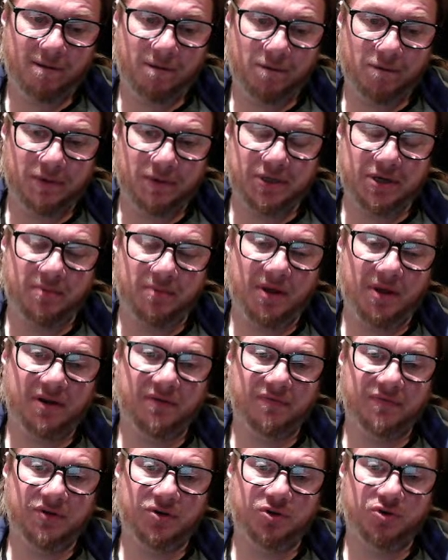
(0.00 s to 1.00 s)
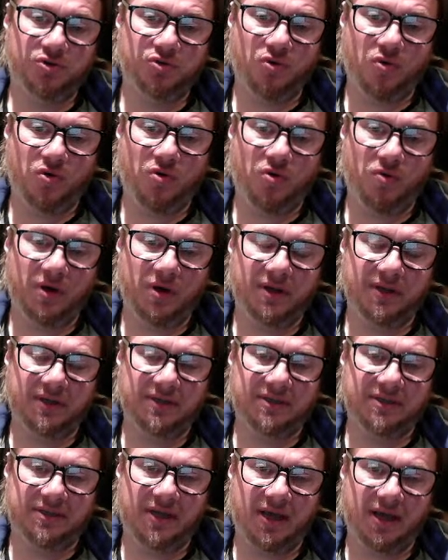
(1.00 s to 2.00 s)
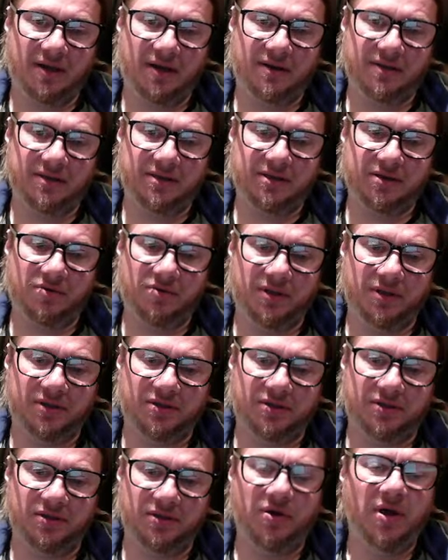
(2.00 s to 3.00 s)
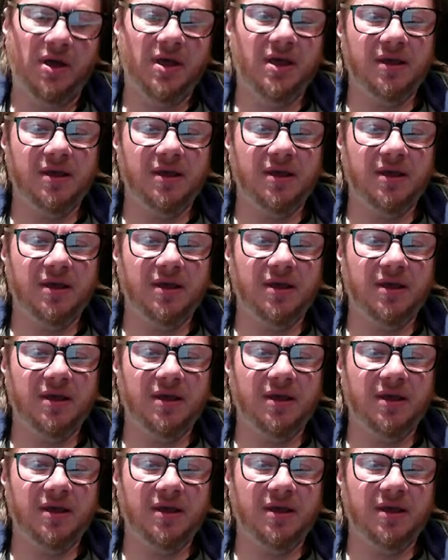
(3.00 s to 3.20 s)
Which I'm not even sure what exactly is he going to do.